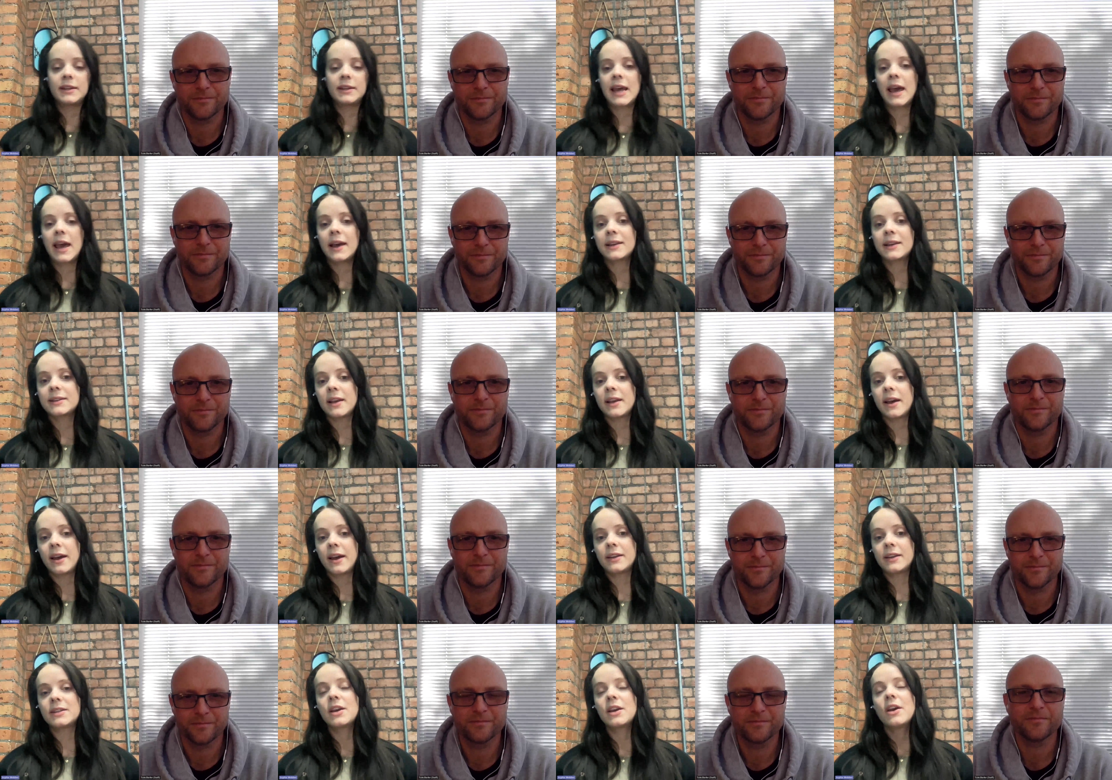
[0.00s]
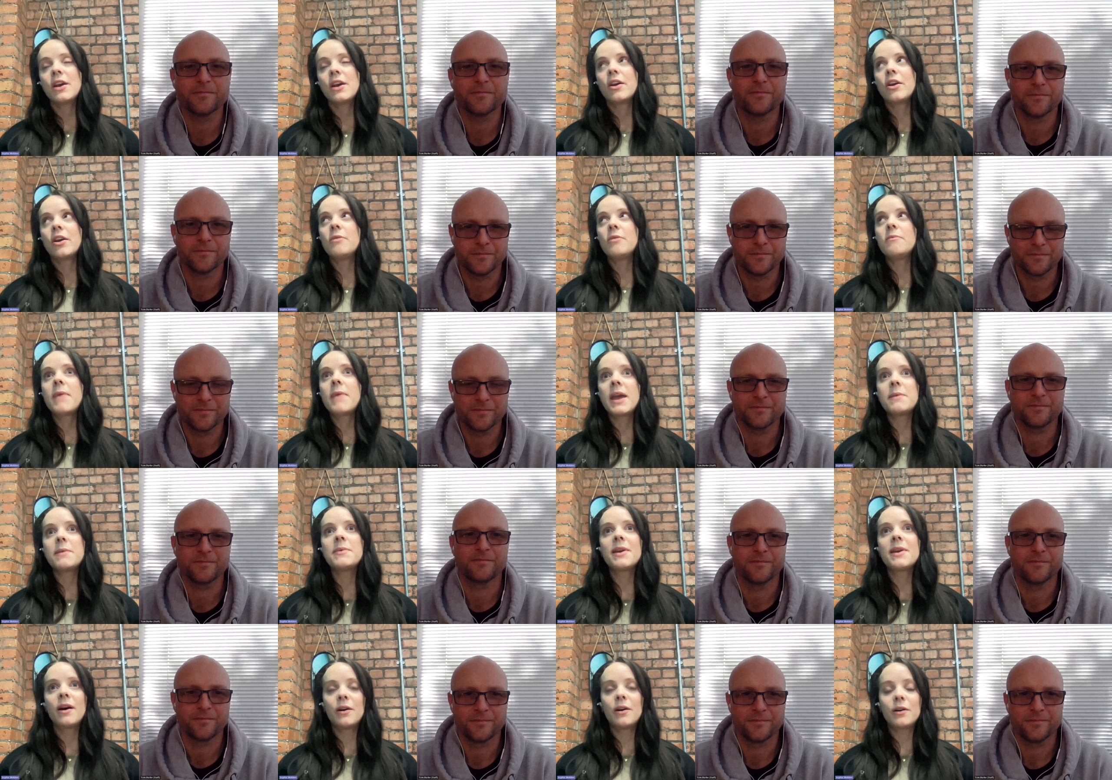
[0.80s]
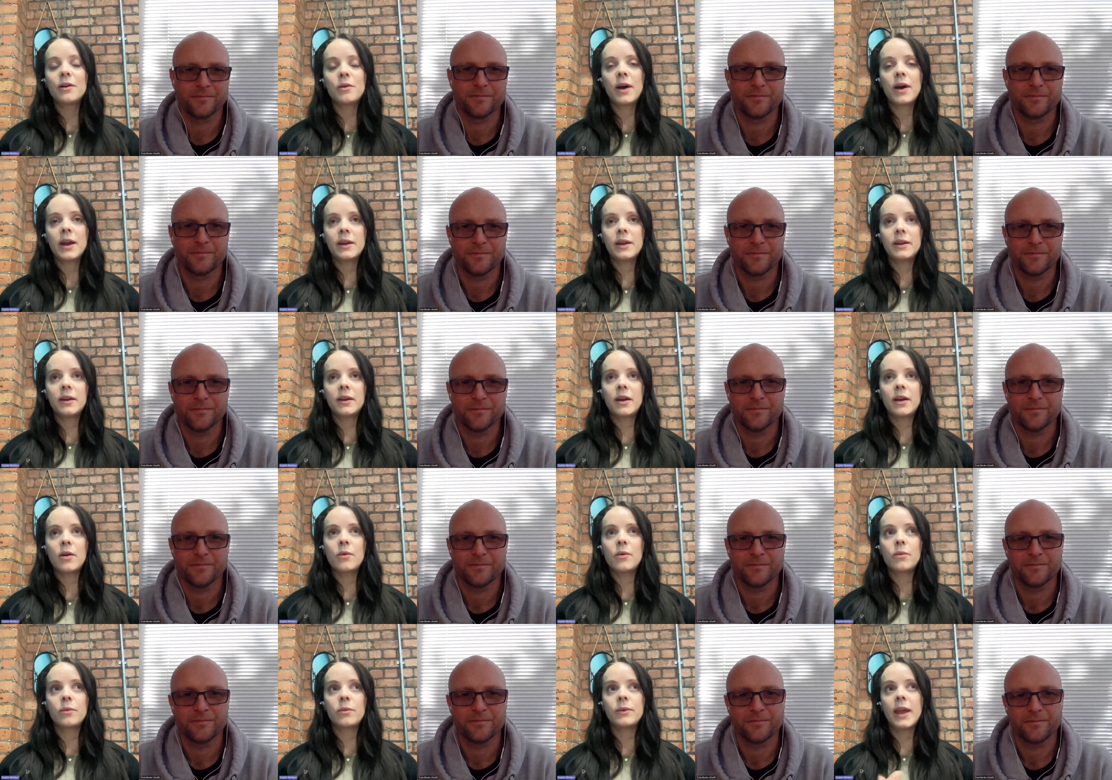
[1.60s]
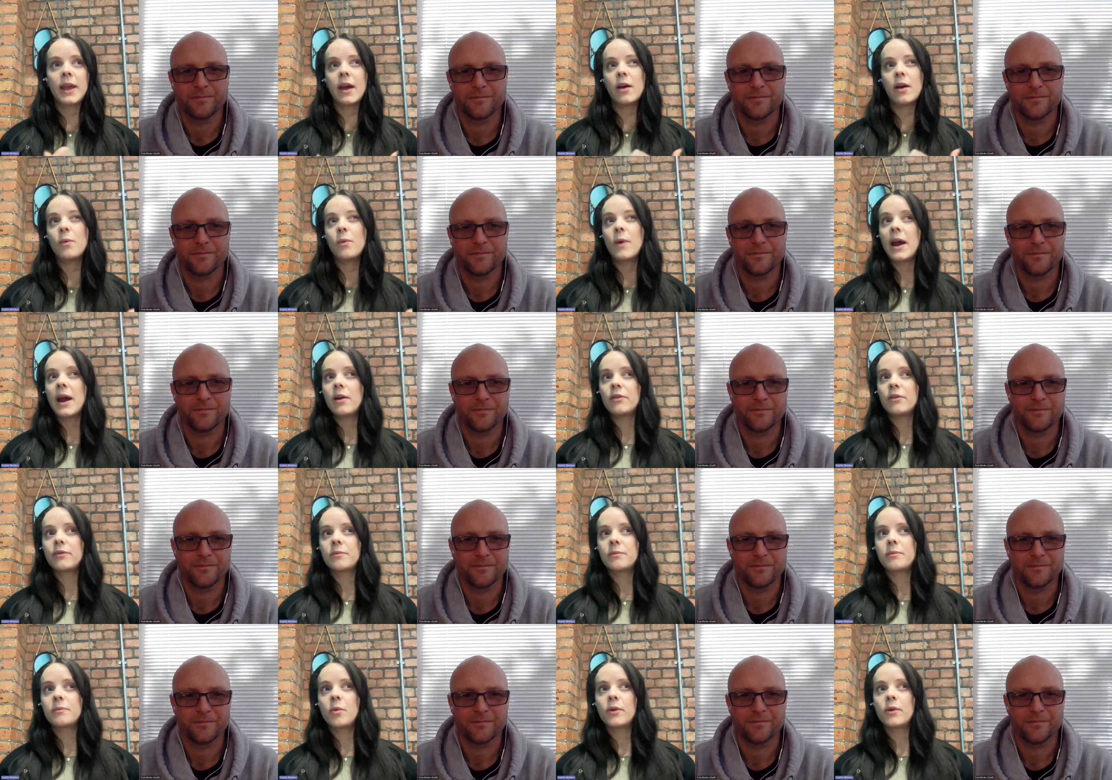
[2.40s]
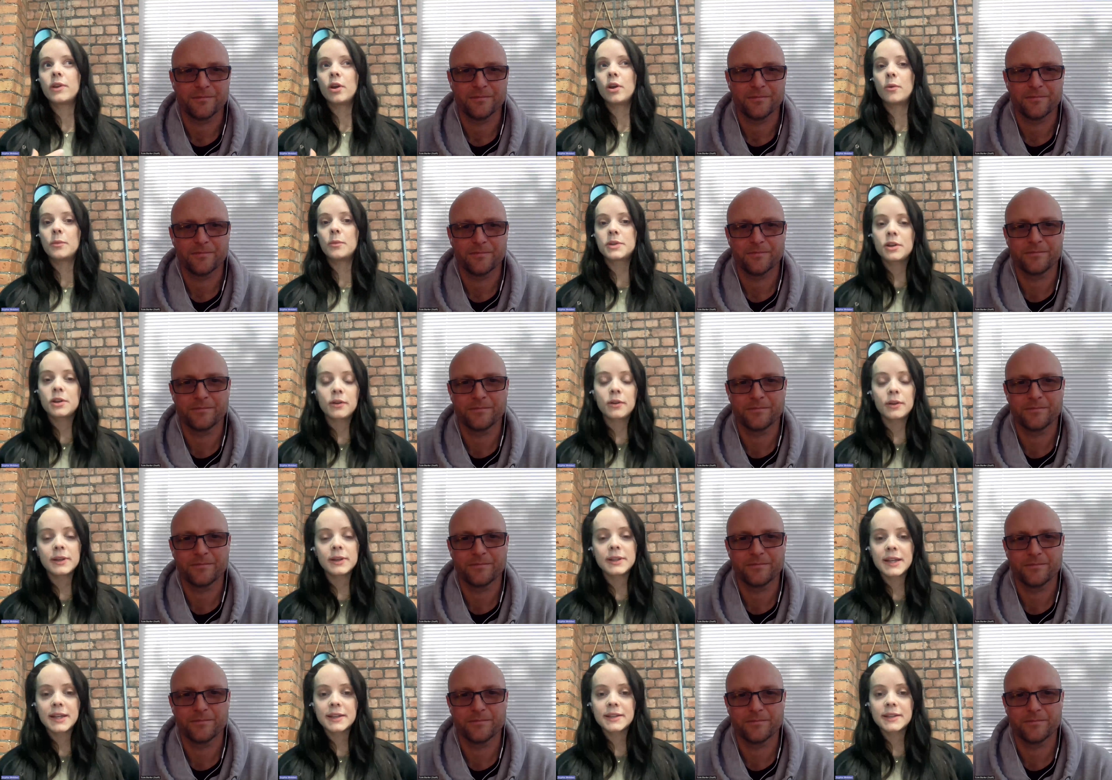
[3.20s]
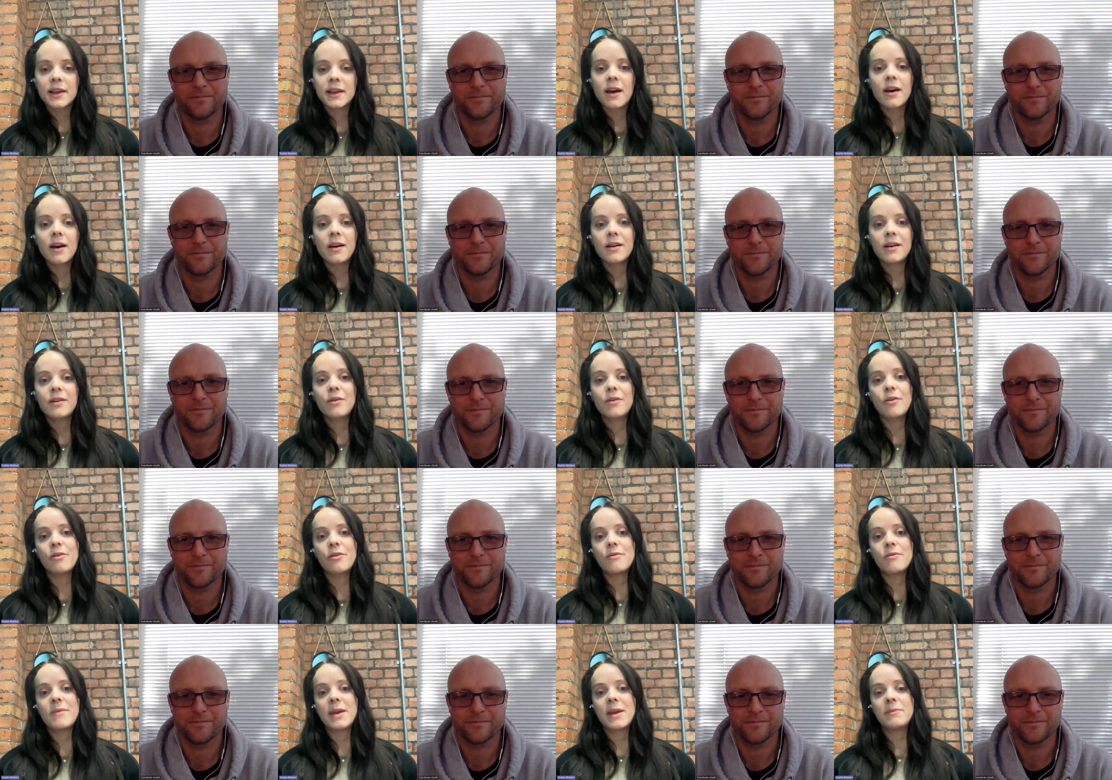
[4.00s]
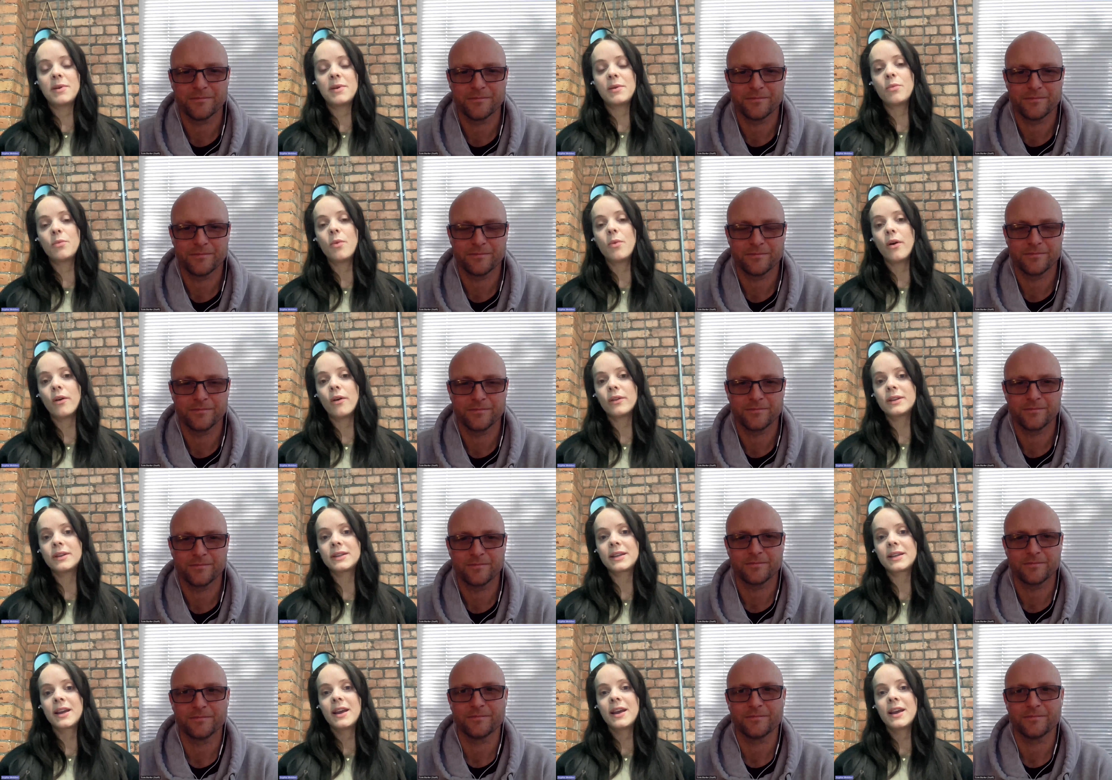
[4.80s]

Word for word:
Speaker 1: and the tech side, who maybe aren't quite yet aware of what the opportunities are, or maybe what